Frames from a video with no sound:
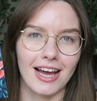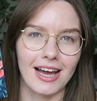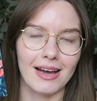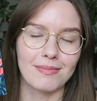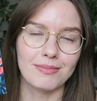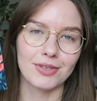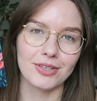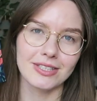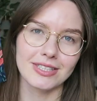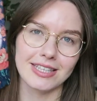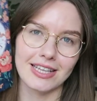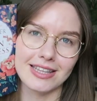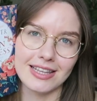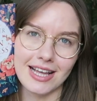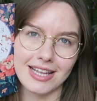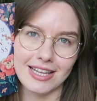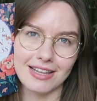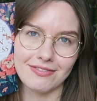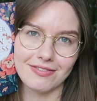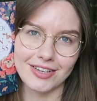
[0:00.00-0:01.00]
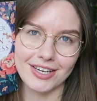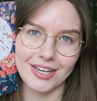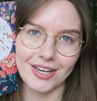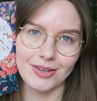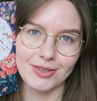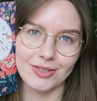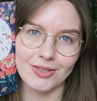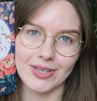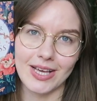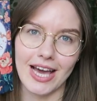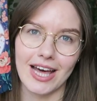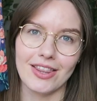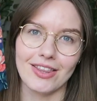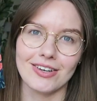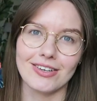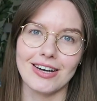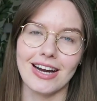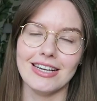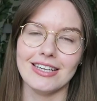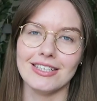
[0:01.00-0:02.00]
a Books and Lala video
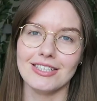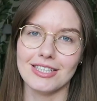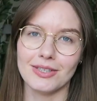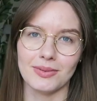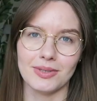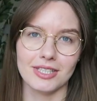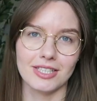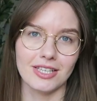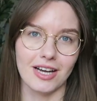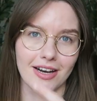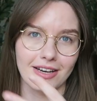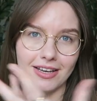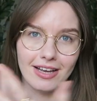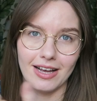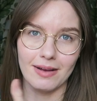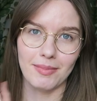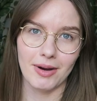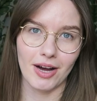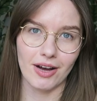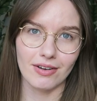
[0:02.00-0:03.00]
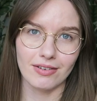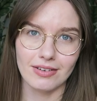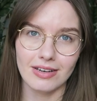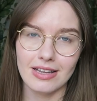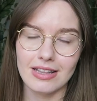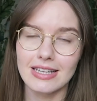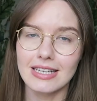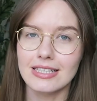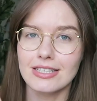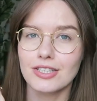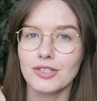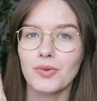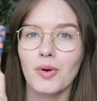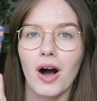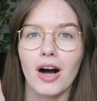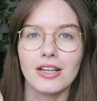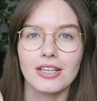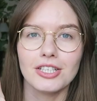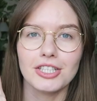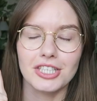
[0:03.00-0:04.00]
together, and she was talking about this
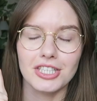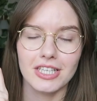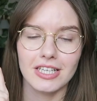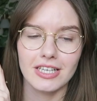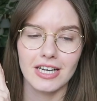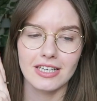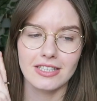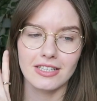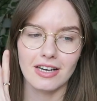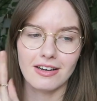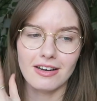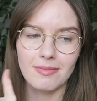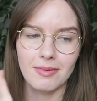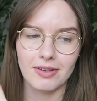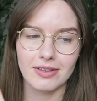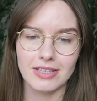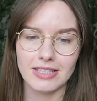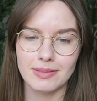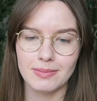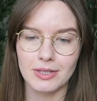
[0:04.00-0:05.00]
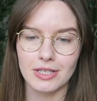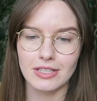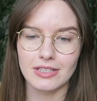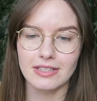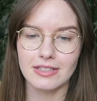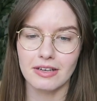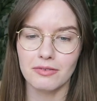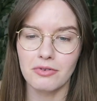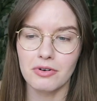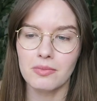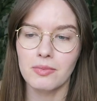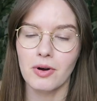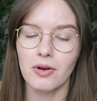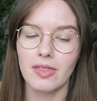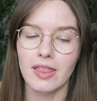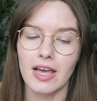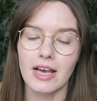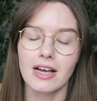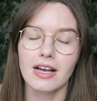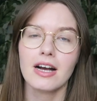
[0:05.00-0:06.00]
duology and talking about these books, and we we're
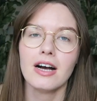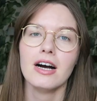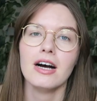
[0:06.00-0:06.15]
both like,